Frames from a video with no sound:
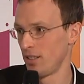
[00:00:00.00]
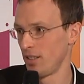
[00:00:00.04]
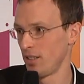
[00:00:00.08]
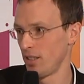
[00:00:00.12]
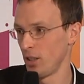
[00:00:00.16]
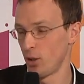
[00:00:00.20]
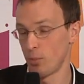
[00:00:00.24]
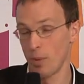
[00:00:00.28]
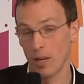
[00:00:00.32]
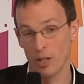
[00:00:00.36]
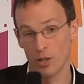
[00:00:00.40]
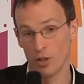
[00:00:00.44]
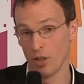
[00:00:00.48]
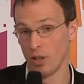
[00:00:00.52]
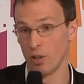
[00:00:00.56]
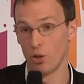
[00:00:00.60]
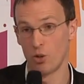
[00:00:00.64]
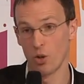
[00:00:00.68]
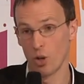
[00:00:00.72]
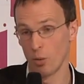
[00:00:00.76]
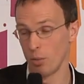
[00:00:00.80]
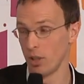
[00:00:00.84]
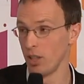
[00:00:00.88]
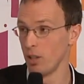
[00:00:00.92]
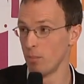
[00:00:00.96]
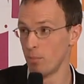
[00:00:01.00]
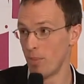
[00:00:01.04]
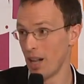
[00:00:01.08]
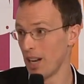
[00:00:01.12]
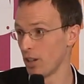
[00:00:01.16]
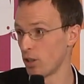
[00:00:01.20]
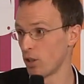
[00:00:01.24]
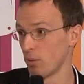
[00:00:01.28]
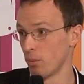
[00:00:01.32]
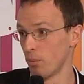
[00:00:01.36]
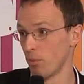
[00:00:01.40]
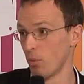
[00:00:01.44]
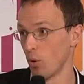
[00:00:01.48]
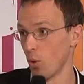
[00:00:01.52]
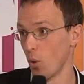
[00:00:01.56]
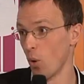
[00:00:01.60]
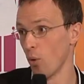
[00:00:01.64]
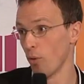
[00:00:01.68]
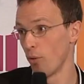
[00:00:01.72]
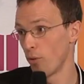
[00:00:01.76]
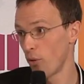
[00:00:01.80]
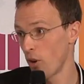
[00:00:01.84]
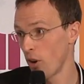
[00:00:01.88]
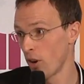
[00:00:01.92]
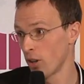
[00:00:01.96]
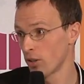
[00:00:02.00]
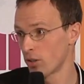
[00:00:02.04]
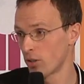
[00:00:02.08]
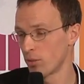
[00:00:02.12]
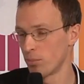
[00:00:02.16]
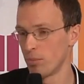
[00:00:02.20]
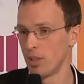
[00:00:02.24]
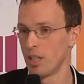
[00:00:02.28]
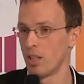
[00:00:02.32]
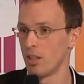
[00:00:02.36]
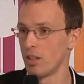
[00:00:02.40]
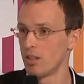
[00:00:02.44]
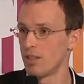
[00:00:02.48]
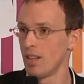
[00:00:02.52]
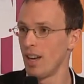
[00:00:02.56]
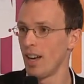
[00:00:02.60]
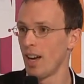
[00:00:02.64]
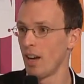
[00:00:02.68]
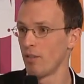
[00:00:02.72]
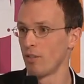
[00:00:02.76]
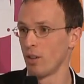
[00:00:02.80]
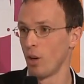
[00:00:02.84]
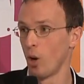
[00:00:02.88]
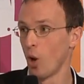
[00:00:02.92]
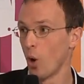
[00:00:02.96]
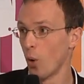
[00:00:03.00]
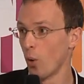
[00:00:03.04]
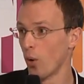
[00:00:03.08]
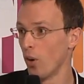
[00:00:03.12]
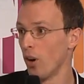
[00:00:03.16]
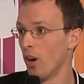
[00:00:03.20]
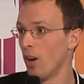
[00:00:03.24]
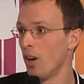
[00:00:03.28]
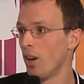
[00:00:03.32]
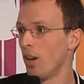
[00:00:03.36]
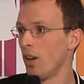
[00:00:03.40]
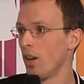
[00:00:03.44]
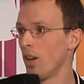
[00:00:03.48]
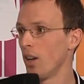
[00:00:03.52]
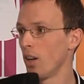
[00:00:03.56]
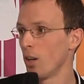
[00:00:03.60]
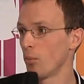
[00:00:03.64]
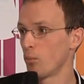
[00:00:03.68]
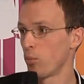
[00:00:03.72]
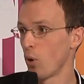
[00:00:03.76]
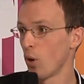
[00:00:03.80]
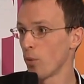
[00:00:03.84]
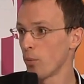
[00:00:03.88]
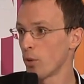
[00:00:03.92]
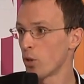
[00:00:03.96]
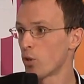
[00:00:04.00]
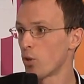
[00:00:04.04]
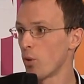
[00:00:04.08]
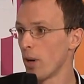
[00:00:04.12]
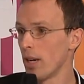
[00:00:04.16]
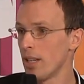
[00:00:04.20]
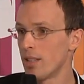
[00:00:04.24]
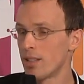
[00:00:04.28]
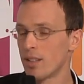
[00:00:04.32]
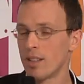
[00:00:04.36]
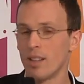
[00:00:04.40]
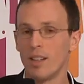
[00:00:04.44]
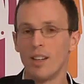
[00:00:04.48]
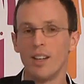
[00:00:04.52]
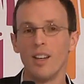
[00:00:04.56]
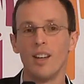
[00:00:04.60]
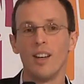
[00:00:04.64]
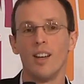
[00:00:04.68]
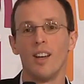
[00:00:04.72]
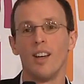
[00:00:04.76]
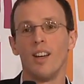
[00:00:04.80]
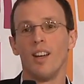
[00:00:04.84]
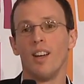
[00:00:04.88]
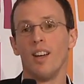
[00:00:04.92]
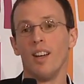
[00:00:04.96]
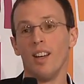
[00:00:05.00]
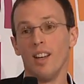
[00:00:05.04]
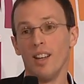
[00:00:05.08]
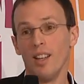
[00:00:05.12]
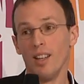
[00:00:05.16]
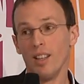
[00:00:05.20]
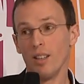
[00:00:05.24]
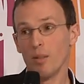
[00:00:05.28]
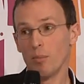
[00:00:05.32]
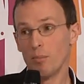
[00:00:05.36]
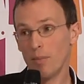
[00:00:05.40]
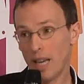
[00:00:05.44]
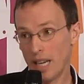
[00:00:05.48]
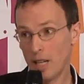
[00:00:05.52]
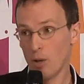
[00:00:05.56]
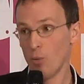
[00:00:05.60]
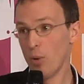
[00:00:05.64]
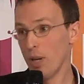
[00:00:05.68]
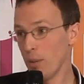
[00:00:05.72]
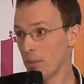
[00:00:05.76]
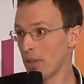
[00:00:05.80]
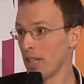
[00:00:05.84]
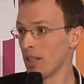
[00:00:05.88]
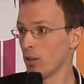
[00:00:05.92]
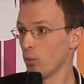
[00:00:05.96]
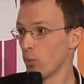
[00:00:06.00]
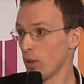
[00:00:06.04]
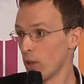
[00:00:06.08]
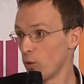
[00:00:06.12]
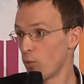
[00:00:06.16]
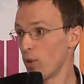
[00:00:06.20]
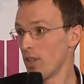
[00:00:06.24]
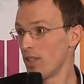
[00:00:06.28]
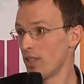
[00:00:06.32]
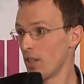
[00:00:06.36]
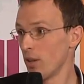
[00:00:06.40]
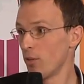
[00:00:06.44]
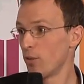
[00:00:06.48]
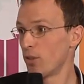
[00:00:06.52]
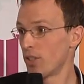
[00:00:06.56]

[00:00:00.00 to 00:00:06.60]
especially in Germany, Belgium, or France, because they have a lower employment rate, many women would receive